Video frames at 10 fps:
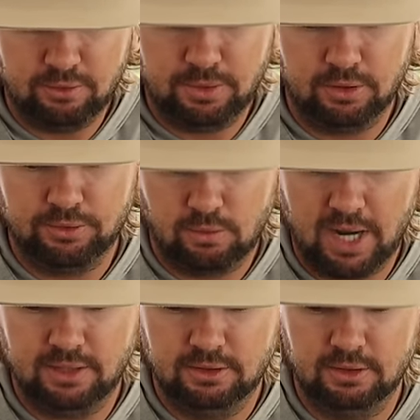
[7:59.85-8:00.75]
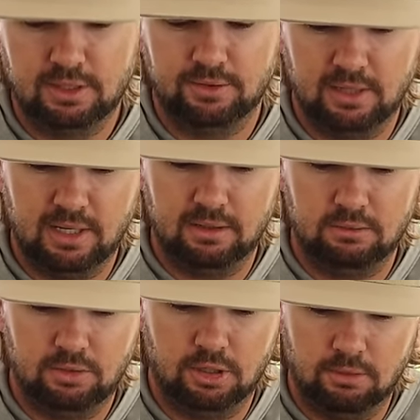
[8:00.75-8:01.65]
If you put it on the right hook
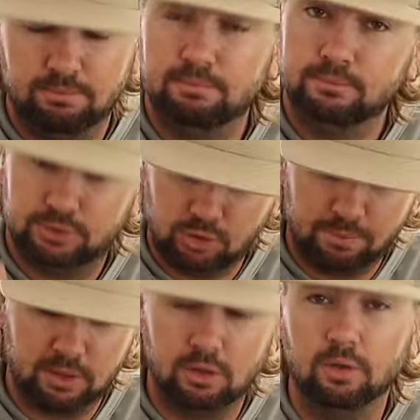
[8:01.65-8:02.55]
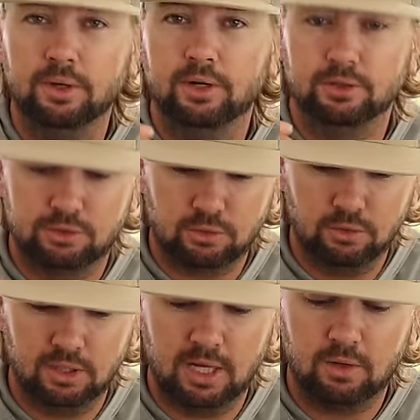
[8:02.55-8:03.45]
and you know, super glue it or
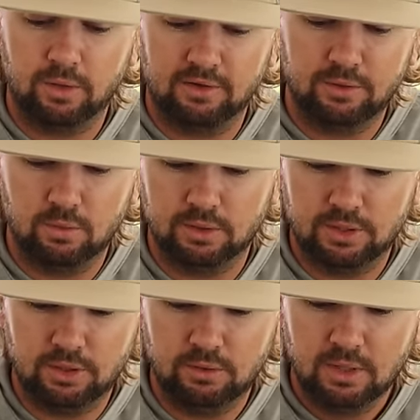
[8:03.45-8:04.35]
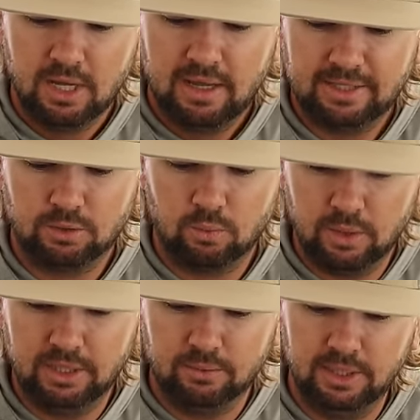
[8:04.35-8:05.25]
screw lock, whatever you want to do, it's a
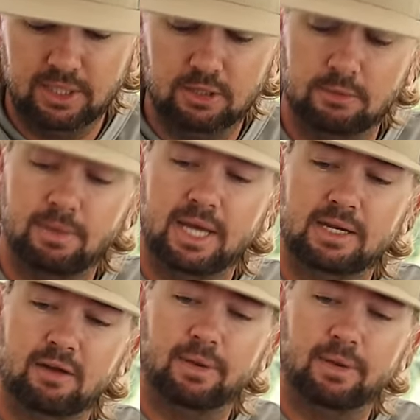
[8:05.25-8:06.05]
really, really good bait, and